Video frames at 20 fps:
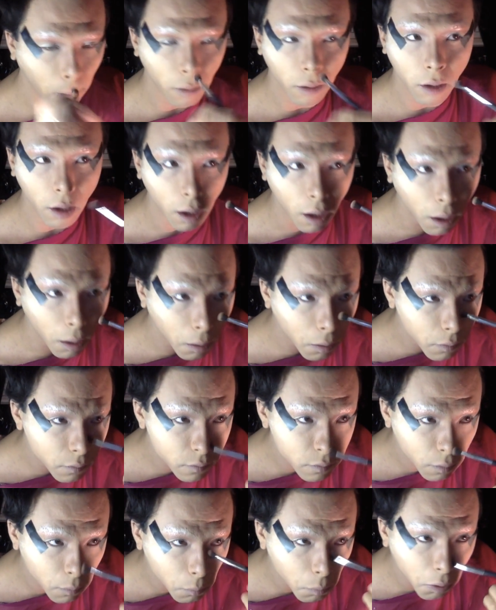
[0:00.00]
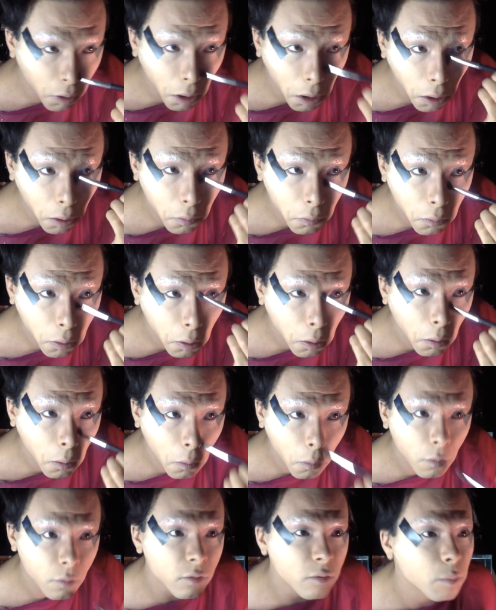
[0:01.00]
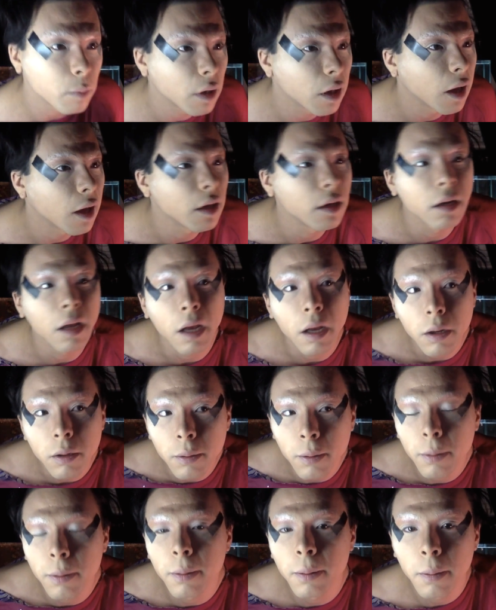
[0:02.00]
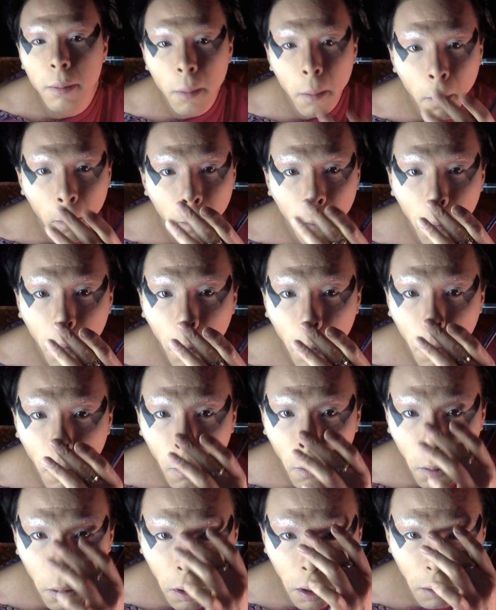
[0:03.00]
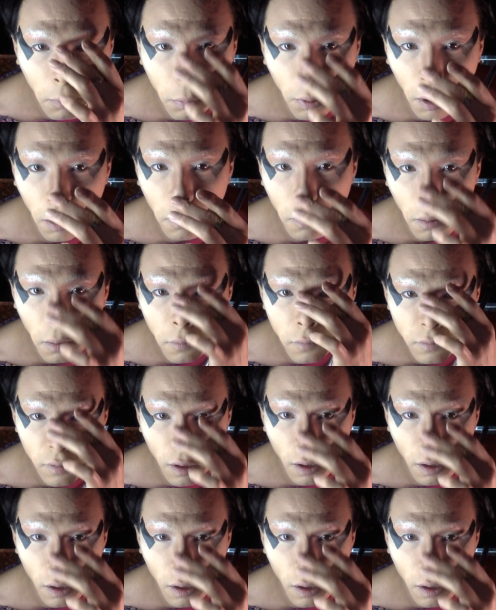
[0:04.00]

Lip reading: Okay, so we're getting the nose blended. We're keeping this